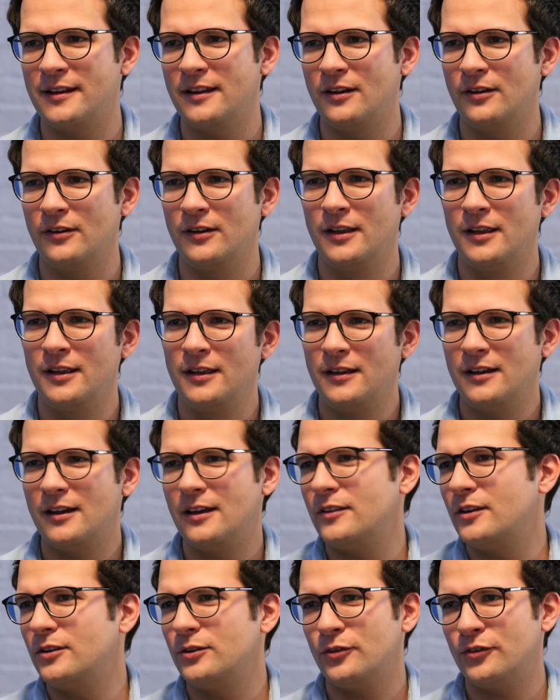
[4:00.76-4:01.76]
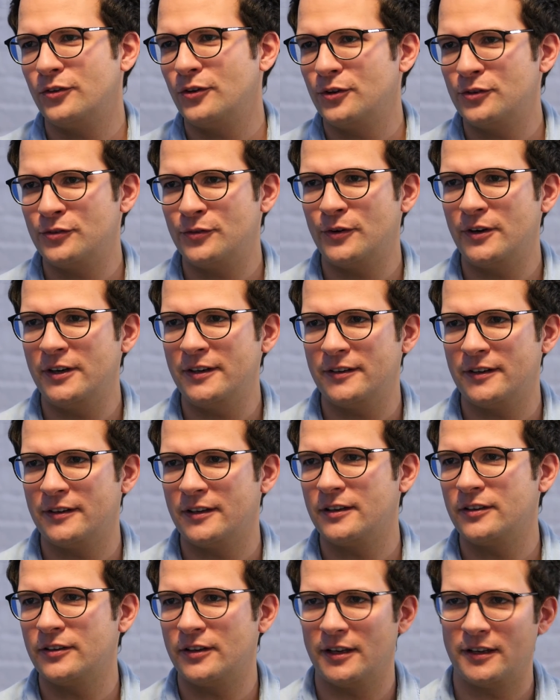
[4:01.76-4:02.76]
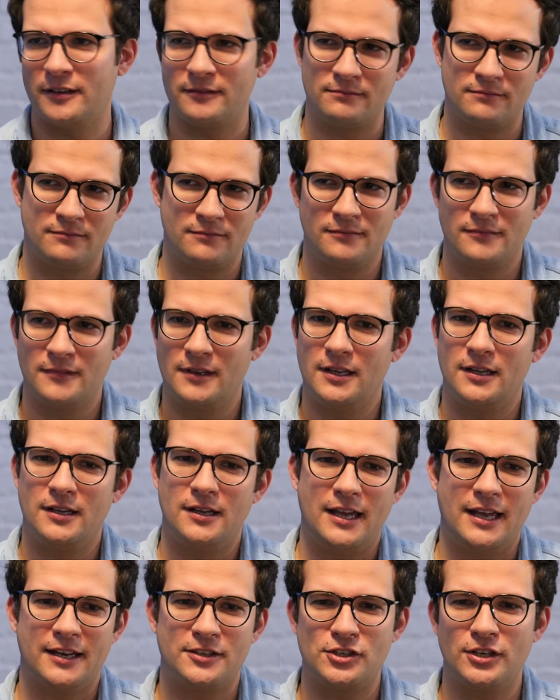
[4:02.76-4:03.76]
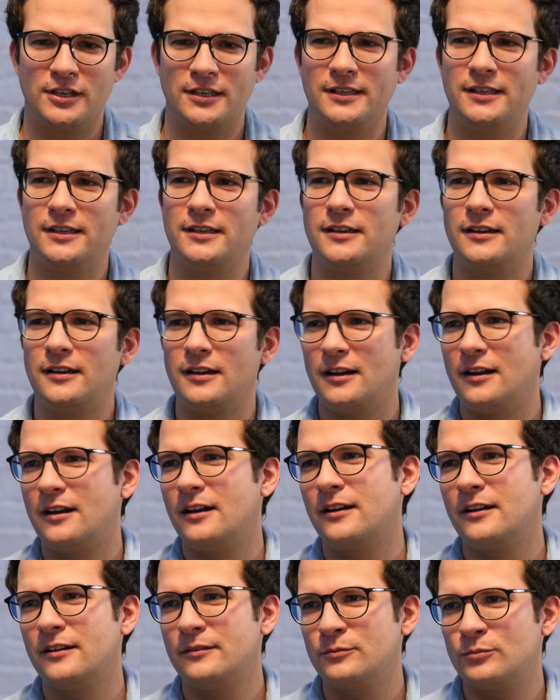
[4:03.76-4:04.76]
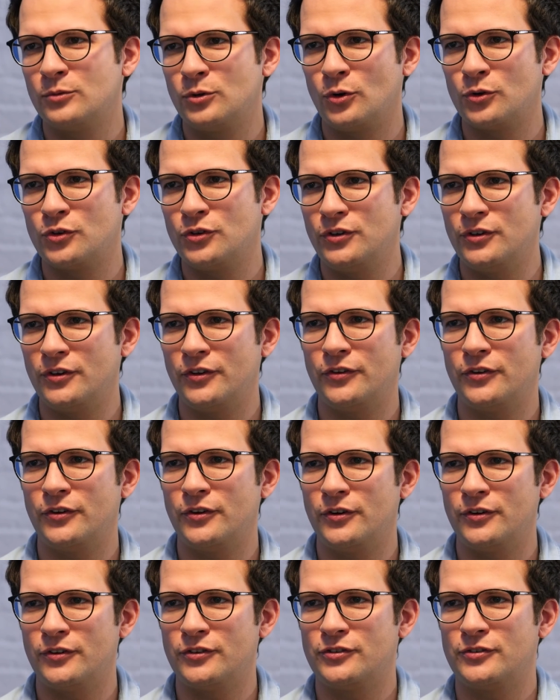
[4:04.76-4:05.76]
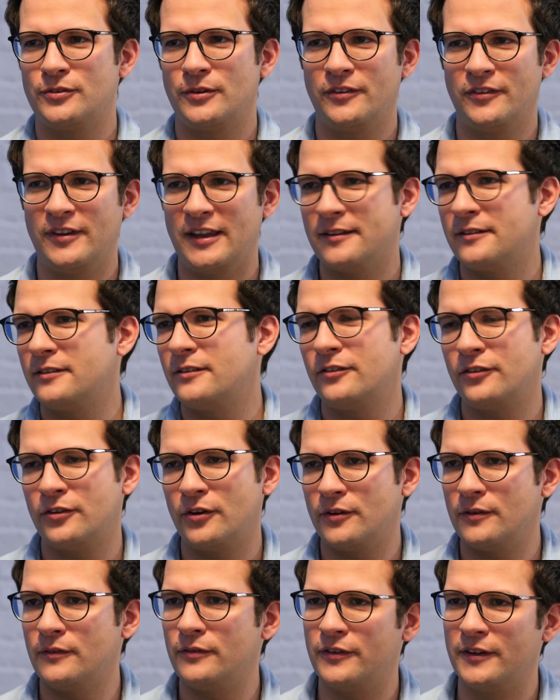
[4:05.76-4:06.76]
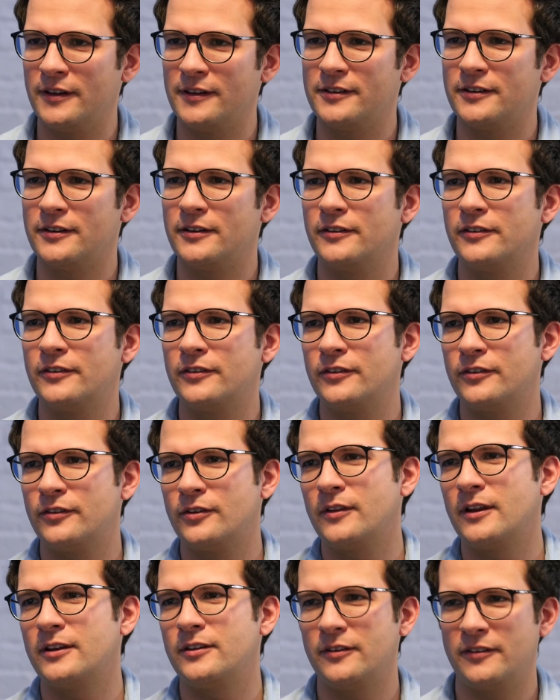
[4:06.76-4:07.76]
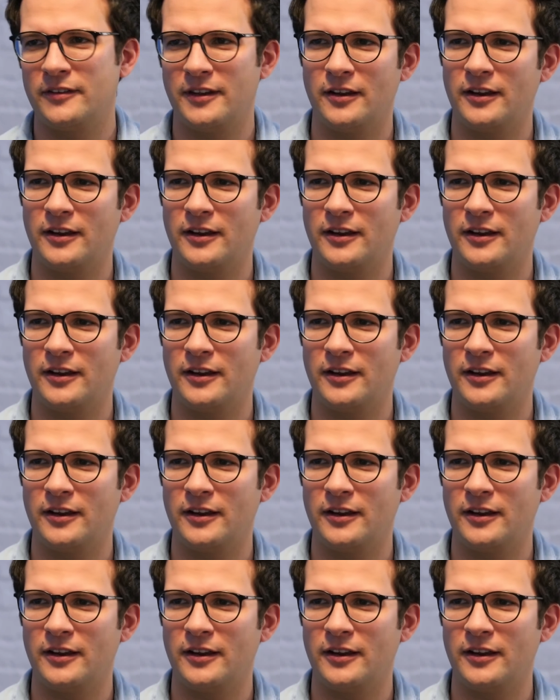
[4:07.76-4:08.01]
now, and then you search for it, and then you can actually go to your search, set certain filters so that you say,